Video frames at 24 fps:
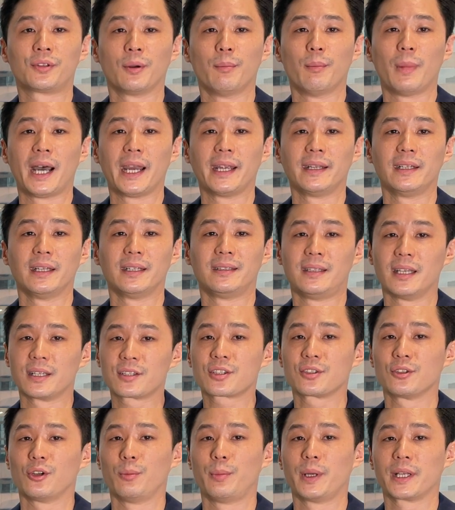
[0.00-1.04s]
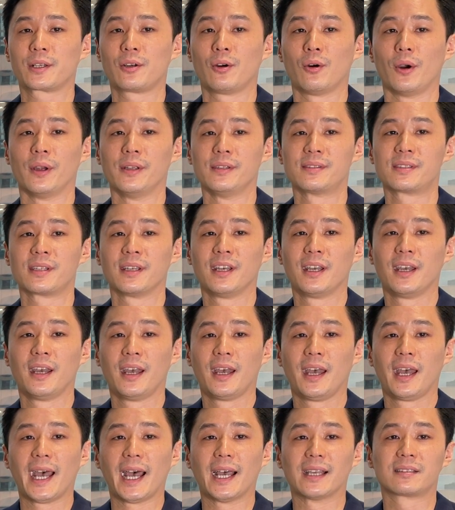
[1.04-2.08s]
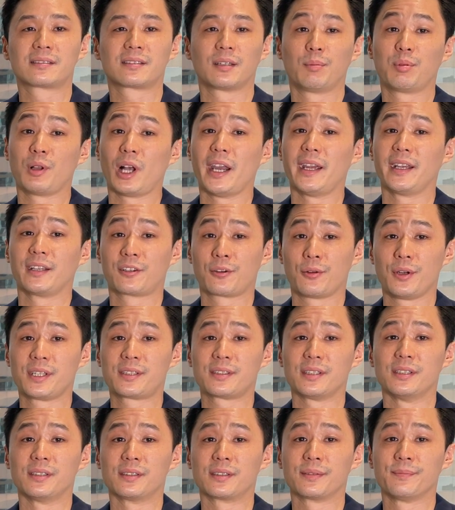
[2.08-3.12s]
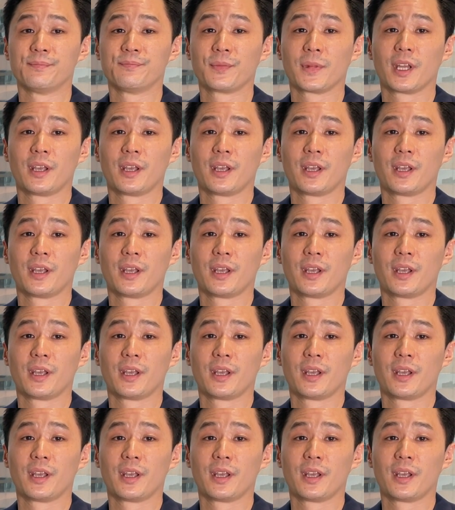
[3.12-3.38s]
to mine additional Bitcoins as supply increases,